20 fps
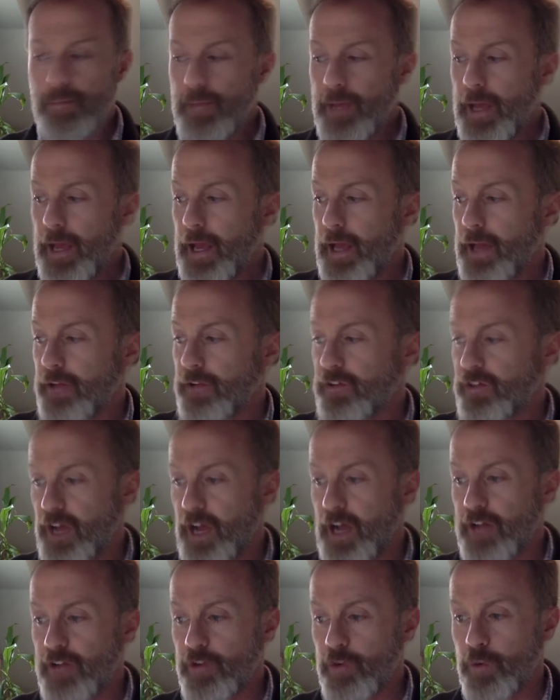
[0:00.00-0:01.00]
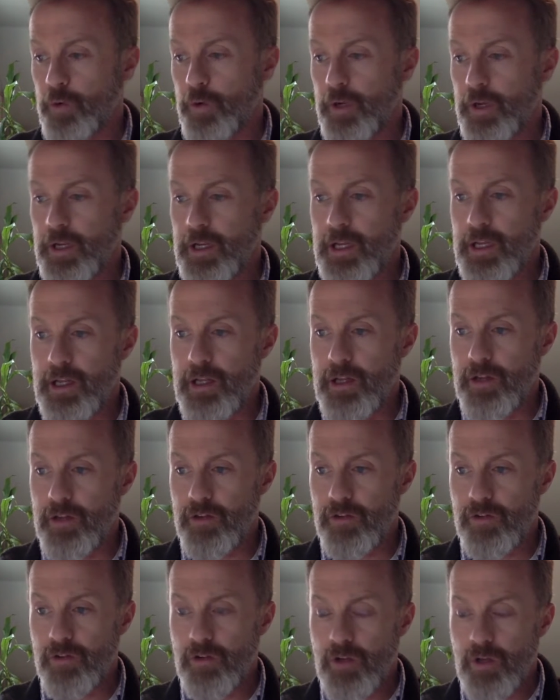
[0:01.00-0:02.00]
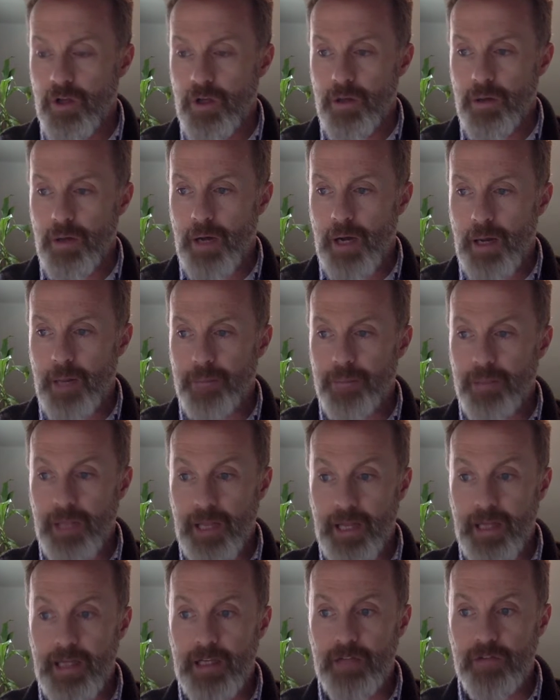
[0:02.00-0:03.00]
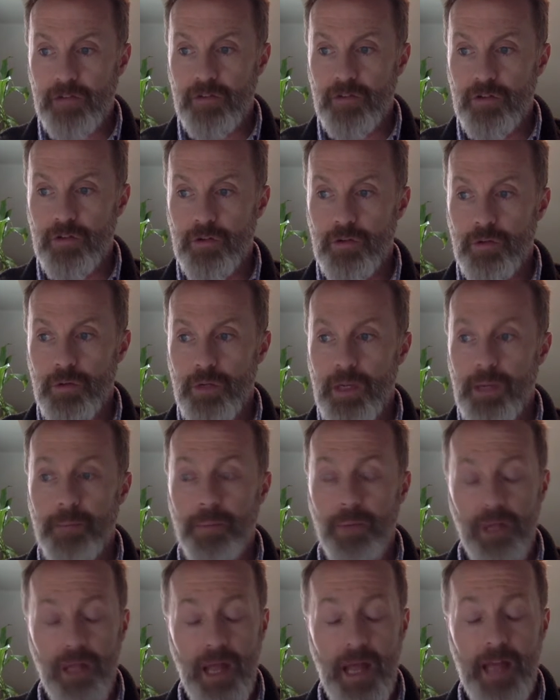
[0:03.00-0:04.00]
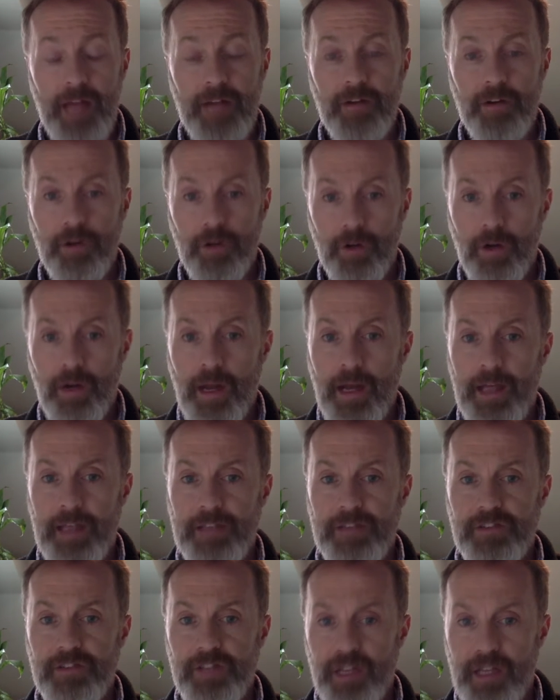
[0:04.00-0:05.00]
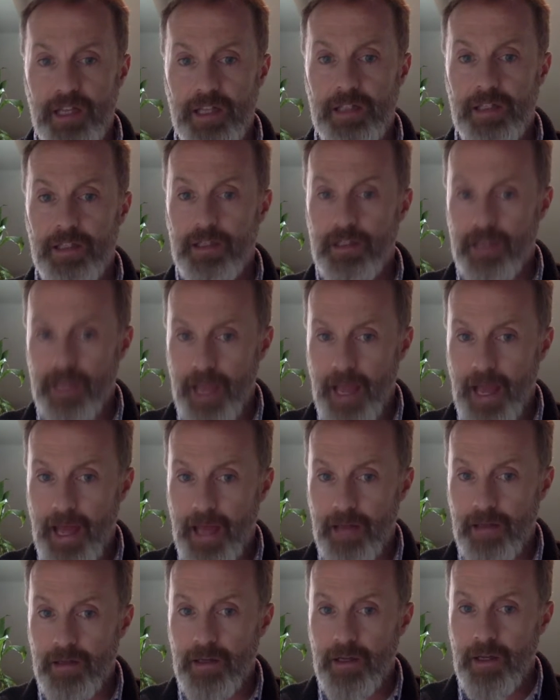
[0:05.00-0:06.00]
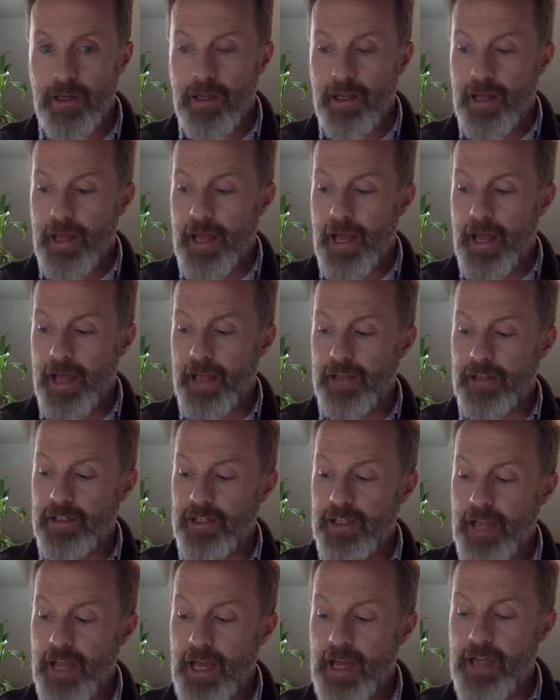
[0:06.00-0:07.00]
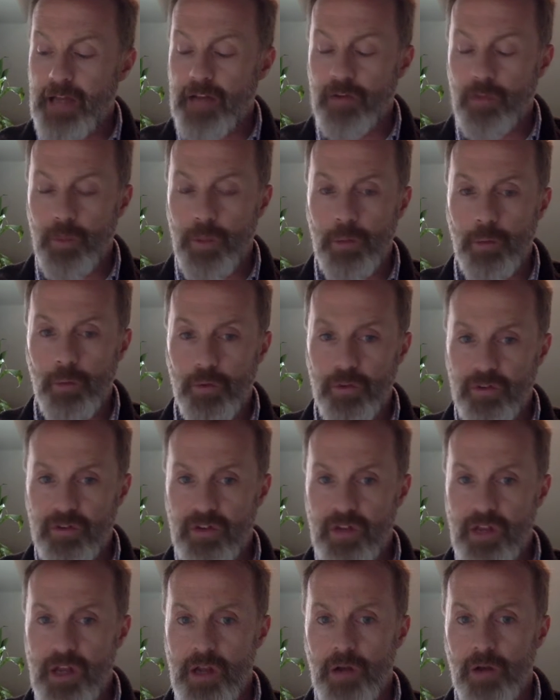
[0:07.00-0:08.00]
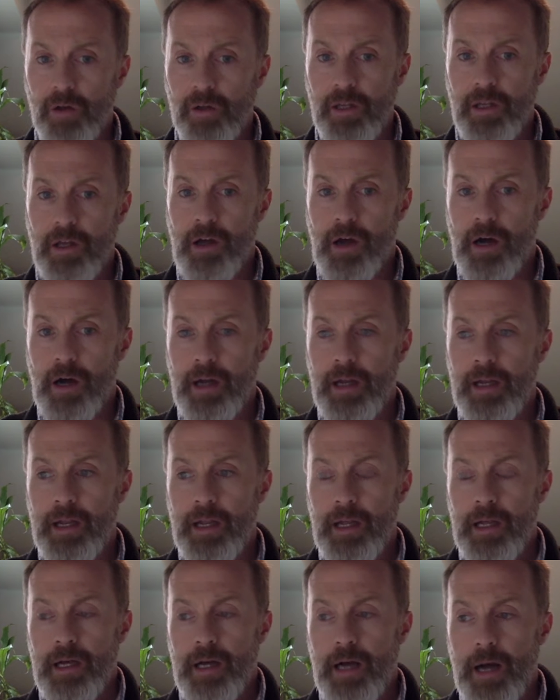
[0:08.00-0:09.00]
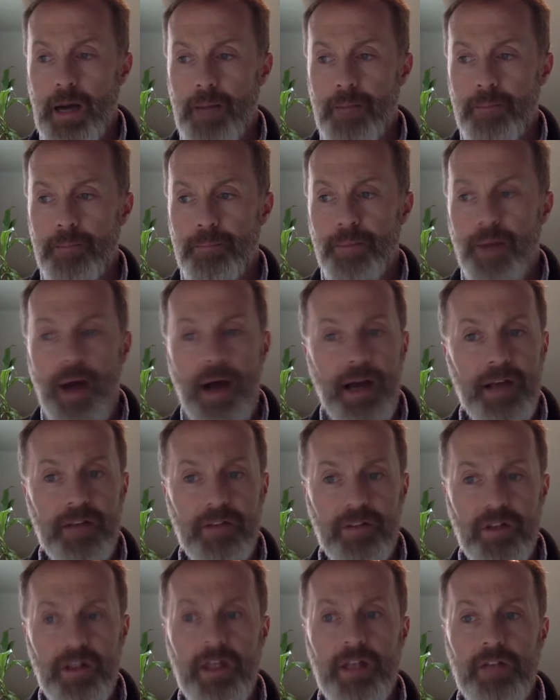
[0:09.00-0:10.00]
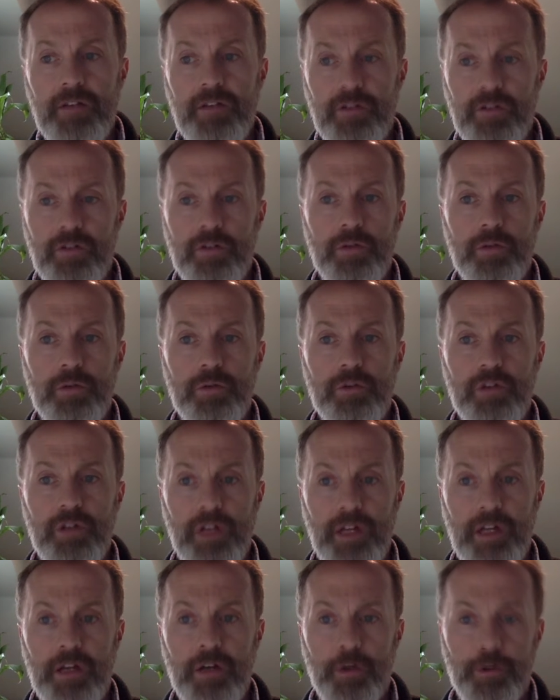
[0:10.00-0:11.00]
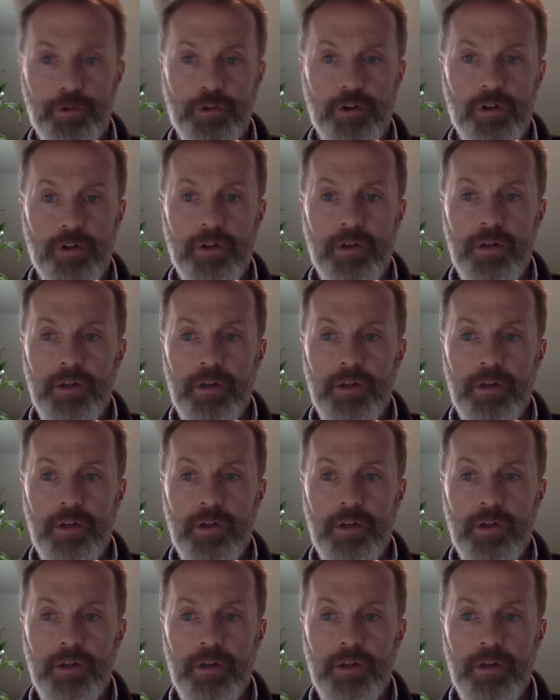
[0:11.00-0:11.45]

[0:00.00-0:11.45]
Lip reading: And Tagatoi is planning to implant her eggs in Gan. And Gan, as we will see early on, buys into Talik culture.